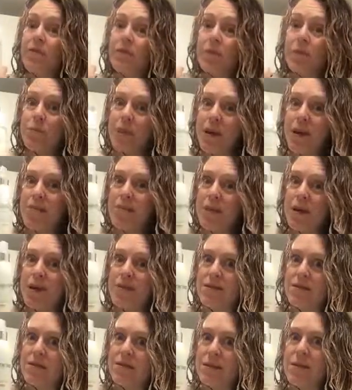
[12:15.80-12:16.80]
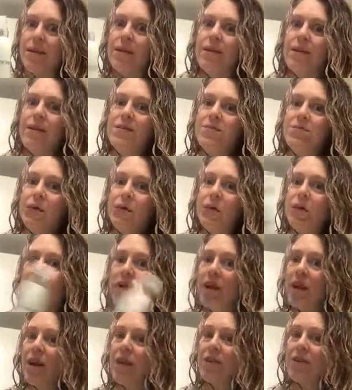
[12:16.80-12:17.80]
for babies, because when
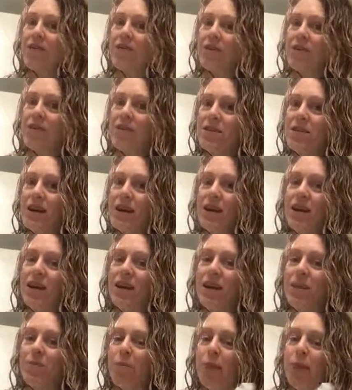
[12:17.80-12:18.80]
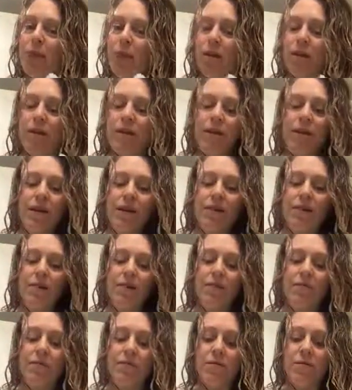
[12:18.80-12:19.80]
her hair starts to get kind of blue
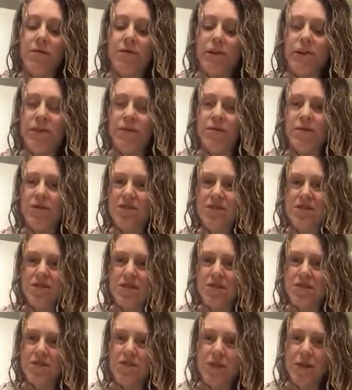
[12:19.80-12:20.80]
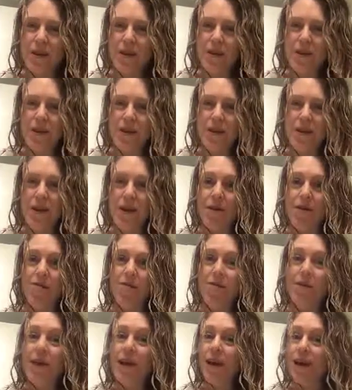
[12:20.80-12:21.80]
and you know, it's just not doing anything, I
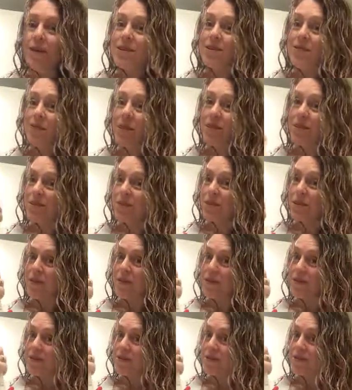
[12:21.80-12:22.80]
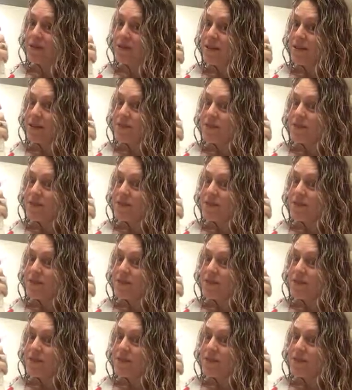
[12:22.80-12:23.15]
reactivate it with this.